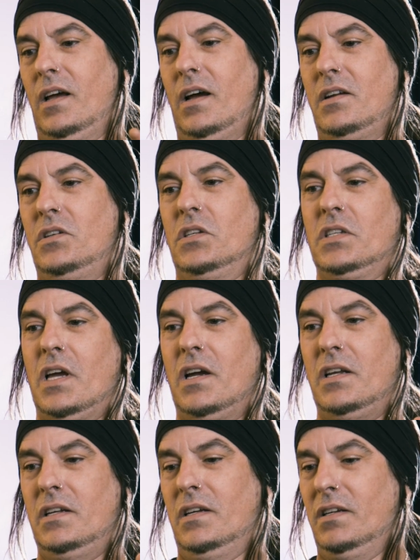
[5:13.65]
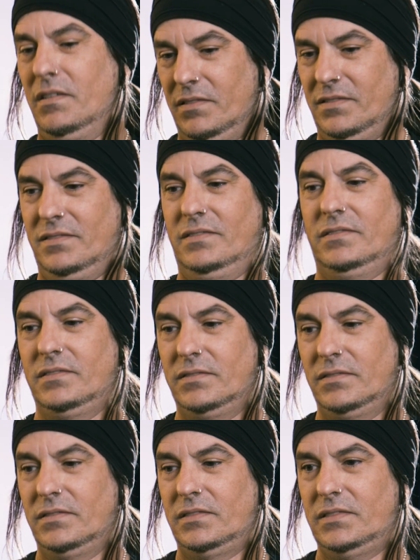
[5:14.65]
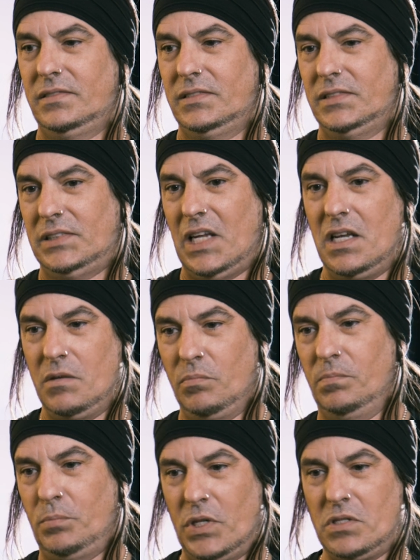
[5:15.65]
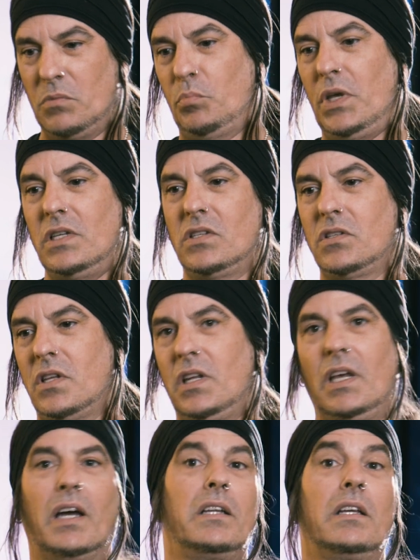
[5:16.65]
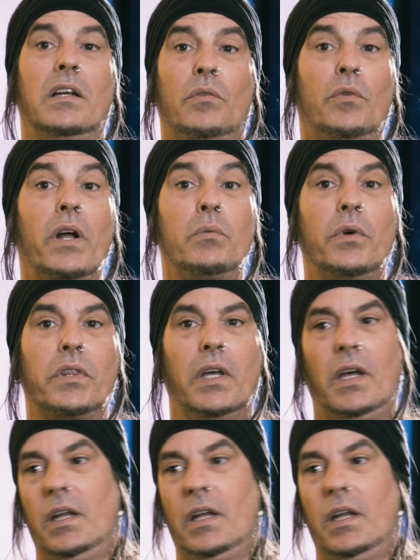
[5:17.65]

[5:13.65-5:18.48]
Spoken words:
I just kind of take bits and pieces in the idea and run with it.